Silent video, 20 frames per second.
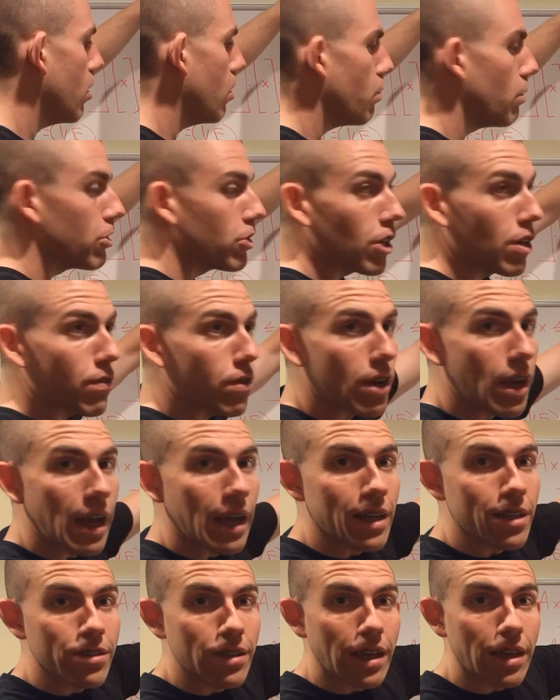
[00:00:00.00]
whichever
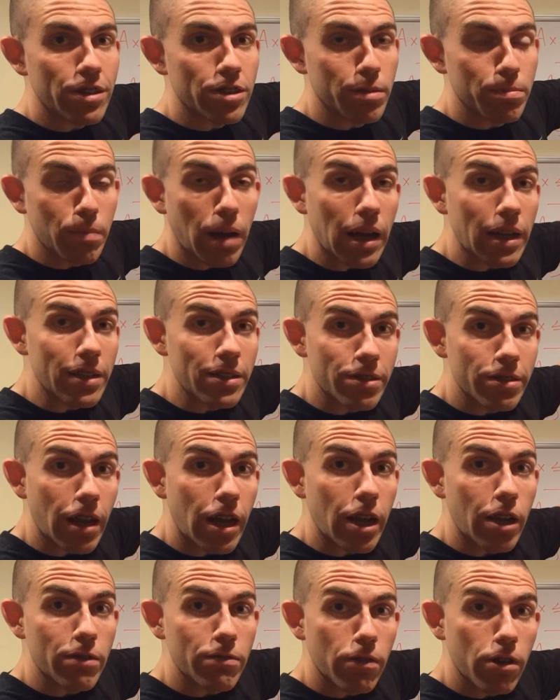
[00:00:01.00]
x has the minus
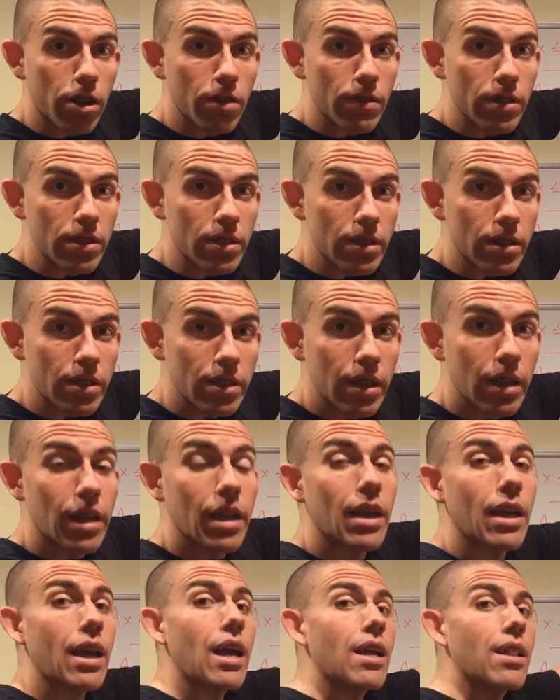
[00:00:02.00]
sign in front of it,
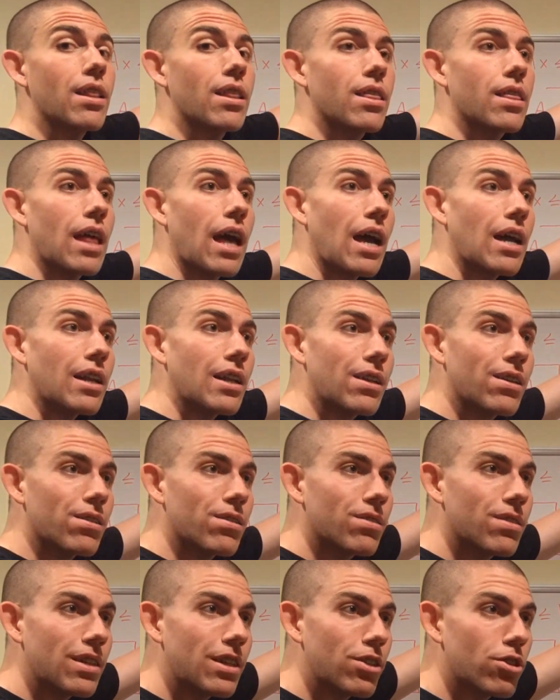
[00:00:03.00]
and that
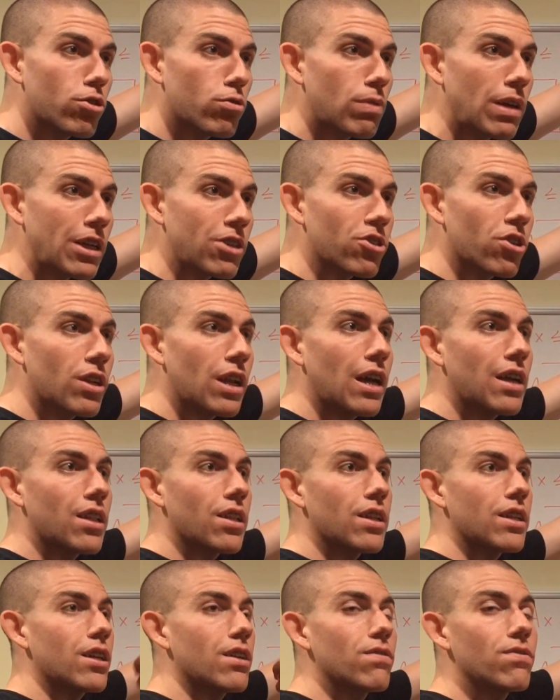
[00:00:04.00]
is the
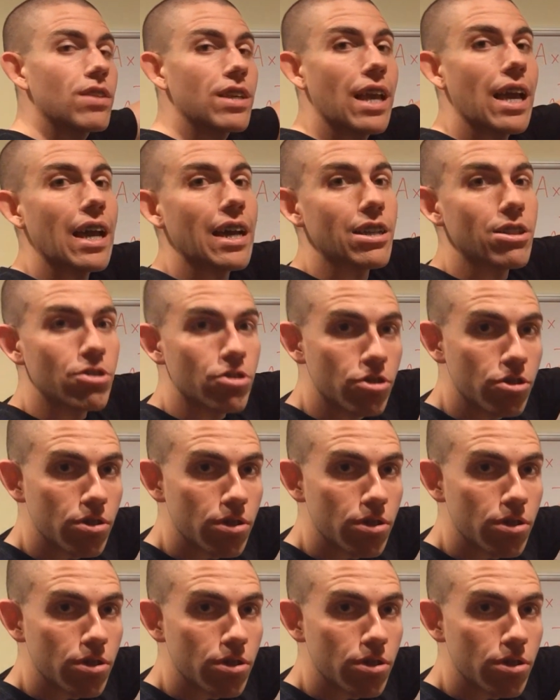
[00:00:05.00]
directionality of the edge.